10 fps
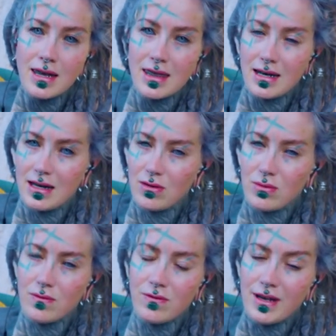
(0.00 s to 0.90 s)
that I
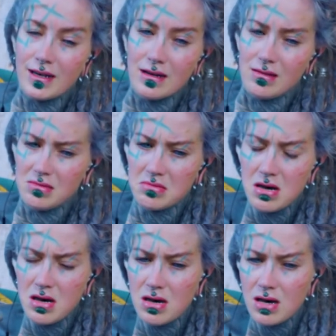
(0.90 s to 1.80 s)
don't feel
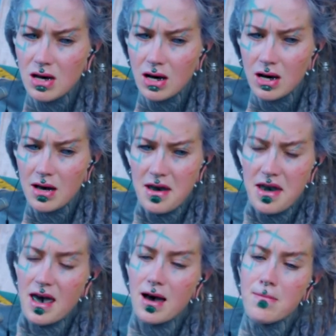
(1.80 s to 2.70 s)

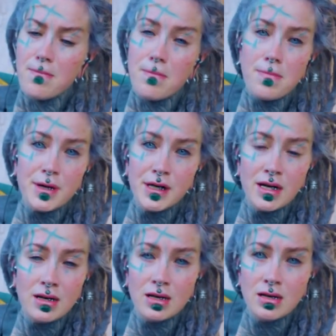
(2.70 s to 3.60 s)
numb
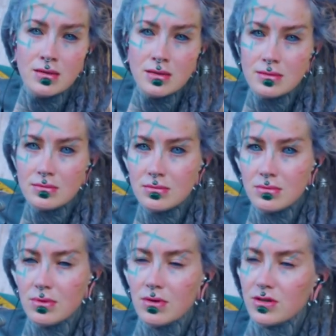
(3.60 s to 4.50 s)

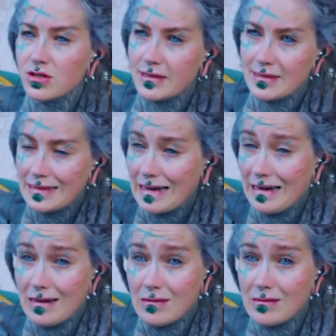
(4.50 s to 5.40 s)
or just
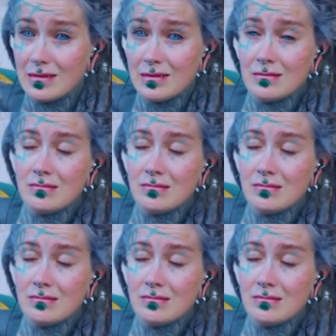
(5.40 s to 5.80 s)
tired